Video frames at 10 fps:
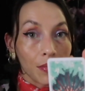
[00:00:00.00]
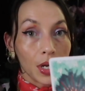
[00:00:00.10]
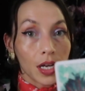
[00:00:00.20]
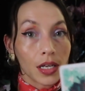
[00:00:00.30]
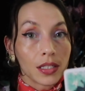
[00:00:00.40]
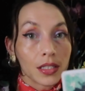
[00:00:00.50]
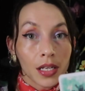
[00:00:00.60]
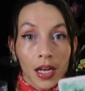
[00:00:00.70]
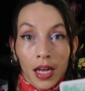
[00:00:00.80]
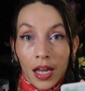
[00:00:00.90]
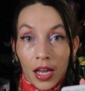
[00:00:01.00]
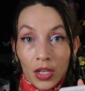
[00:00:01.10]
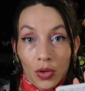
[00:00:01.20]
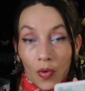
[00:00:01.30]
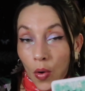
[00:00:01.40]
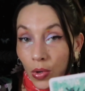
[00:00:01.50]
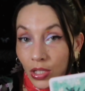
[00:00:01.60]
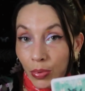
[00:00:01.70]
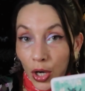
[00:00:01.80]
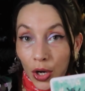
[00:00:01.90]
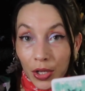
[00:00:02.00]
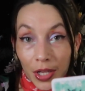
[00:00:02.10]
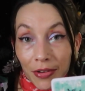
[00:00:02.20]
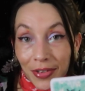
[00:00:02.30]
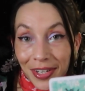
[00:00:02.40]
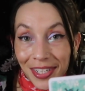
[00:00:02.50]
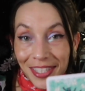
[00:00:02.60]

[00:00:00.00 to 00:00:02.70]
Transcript: because you've always been a good lover.